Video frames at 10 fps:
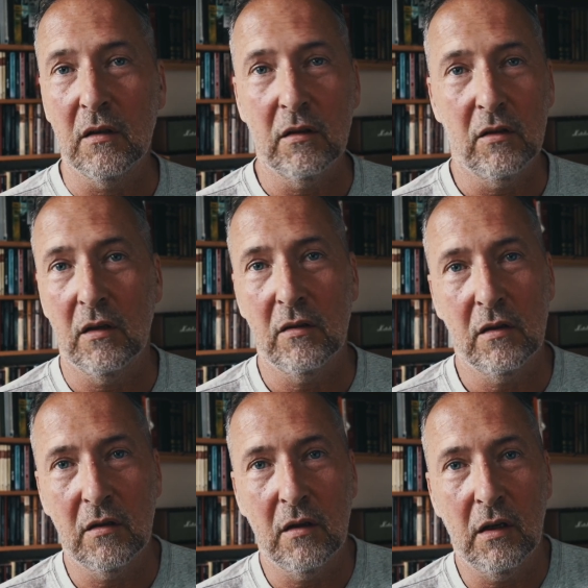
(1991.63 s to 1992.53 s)
It's,
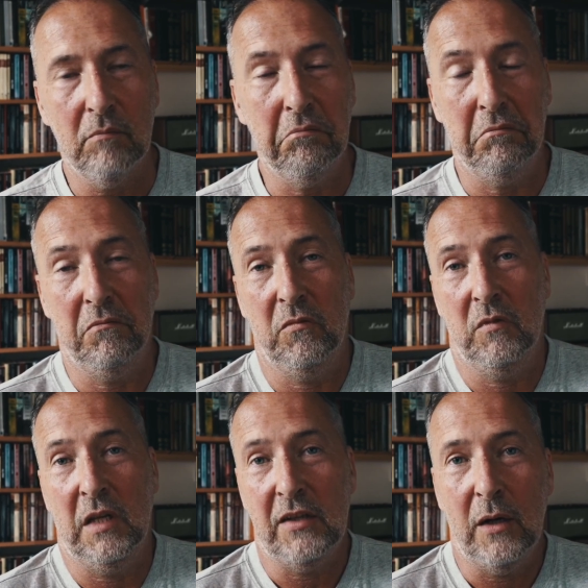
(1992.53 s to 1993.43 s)
it's like
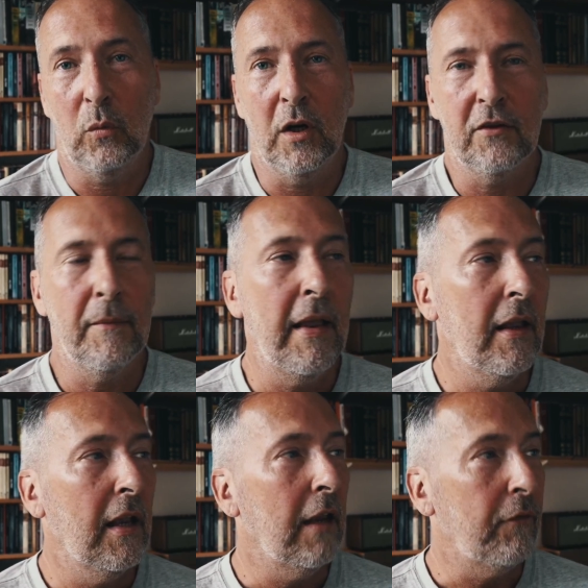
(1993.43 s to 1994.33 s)
that's how it works.
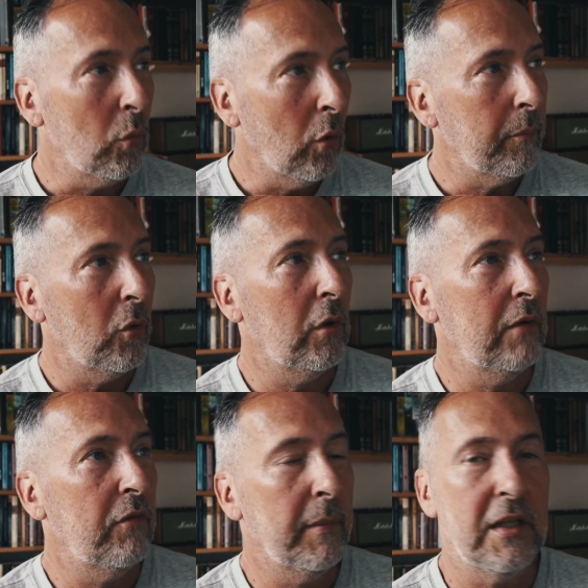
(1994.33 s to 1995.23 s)
If you want more
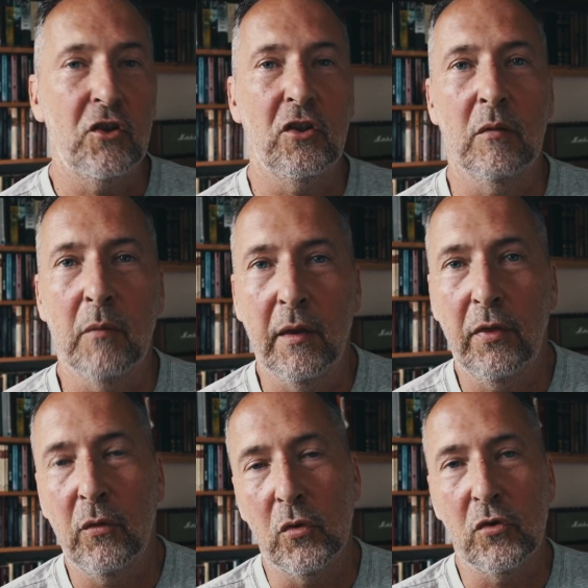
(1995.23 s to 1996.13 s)
information on my
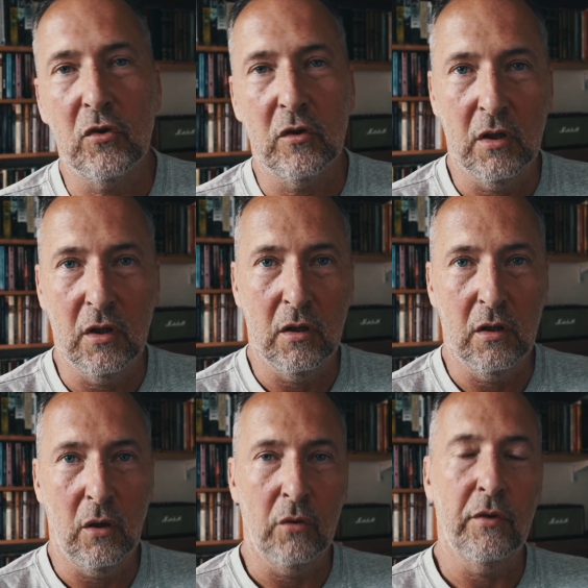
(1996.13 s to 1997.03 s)
thoughts uh,
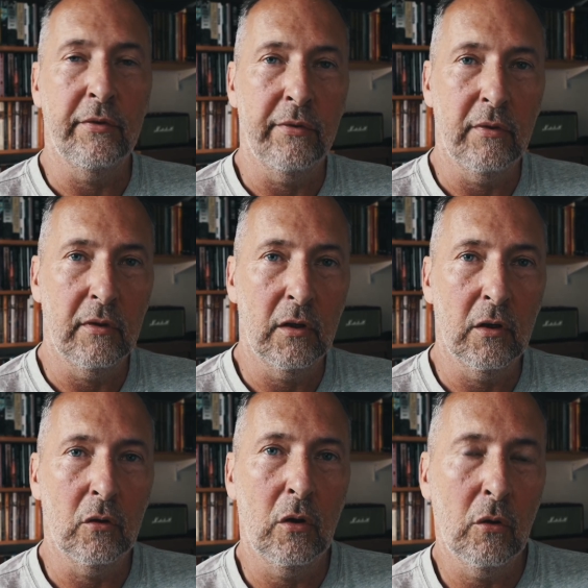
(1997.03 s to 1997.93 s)
on you
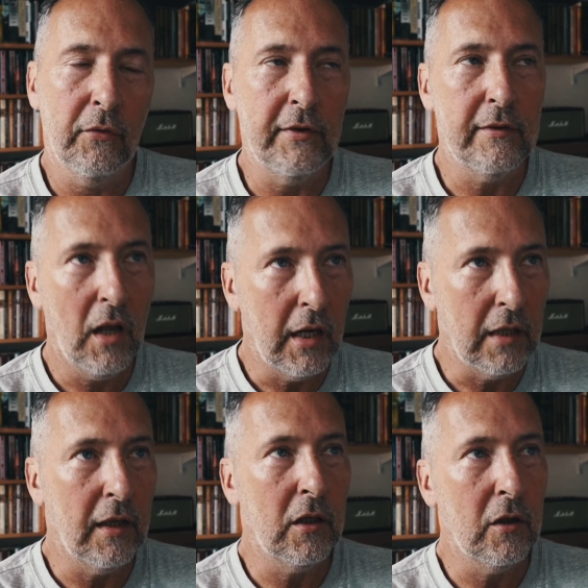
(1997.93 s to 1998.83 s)
know along this line,
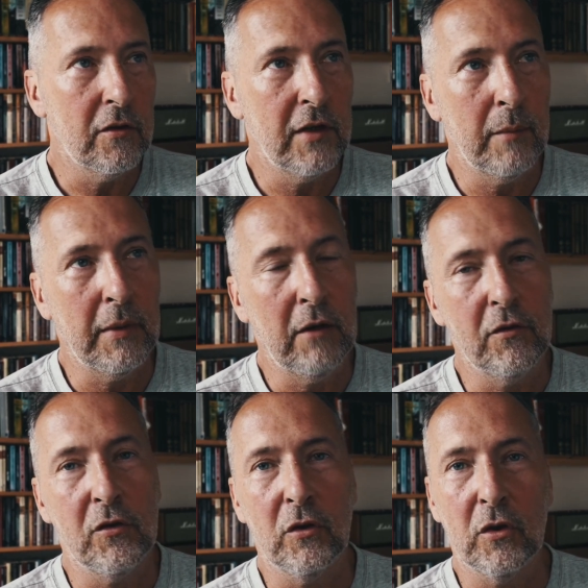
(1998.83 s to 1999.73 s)
then go to
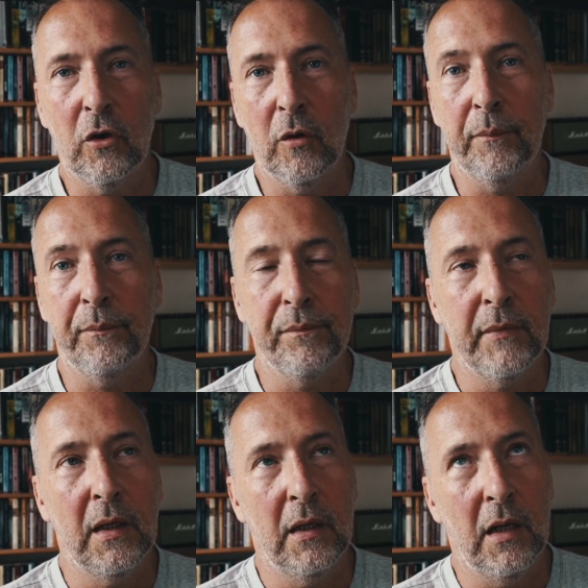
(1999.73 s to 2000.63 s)
samgerrans.com
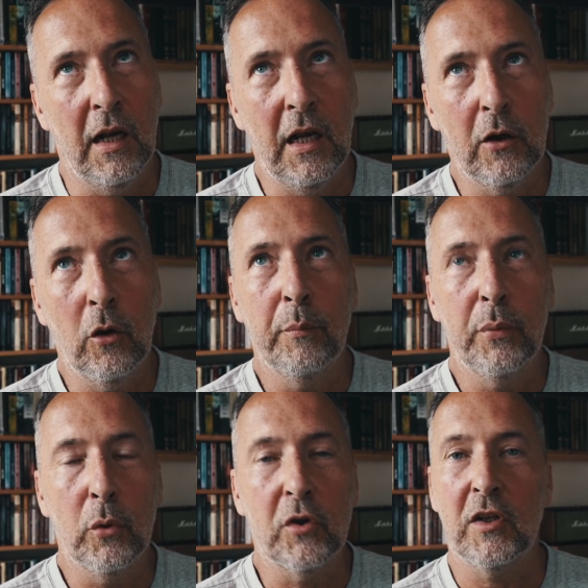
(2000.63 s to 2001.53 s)
and click on
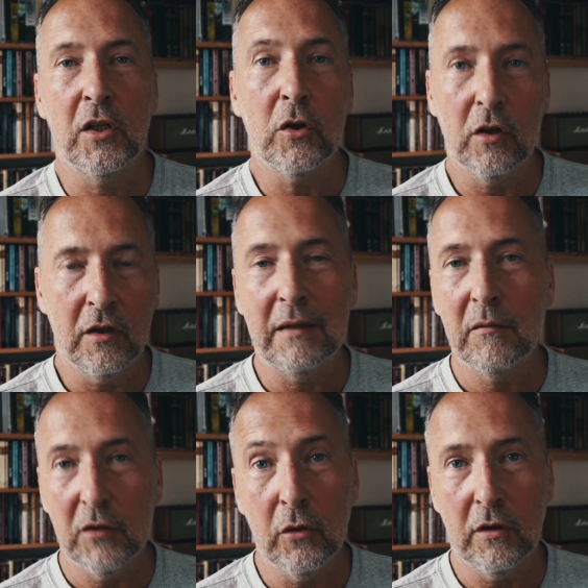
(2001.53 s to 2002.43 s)
books, and you can
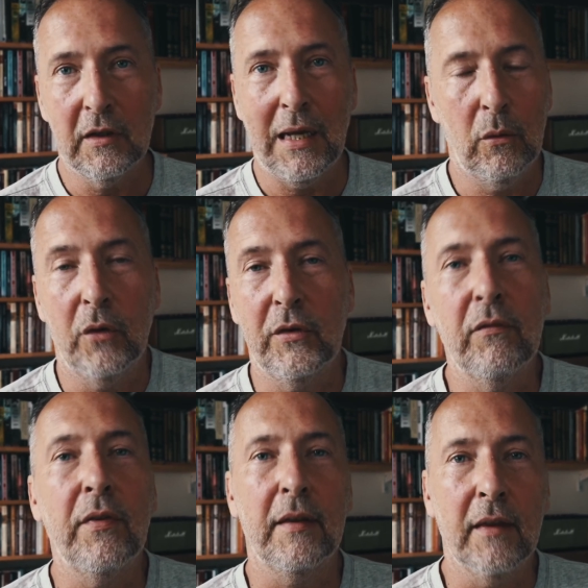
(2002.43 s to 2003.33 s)
you can download
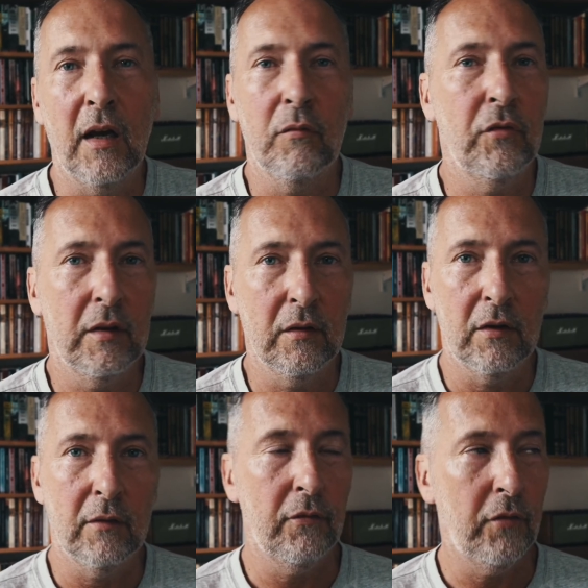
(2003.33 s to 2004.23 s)
everything that I've written
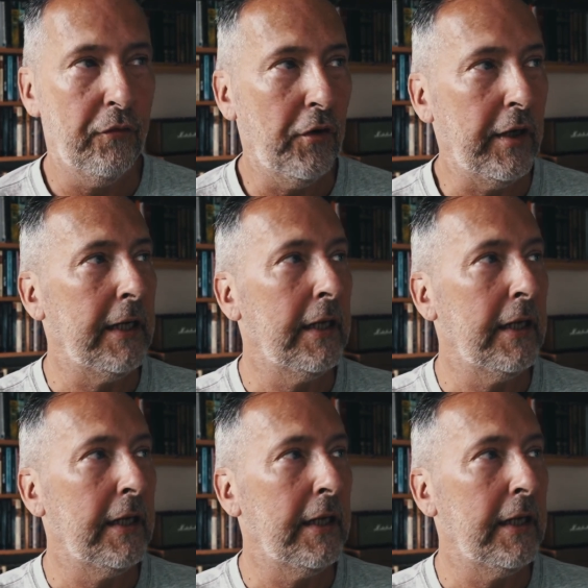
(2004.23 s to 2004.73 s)
for free.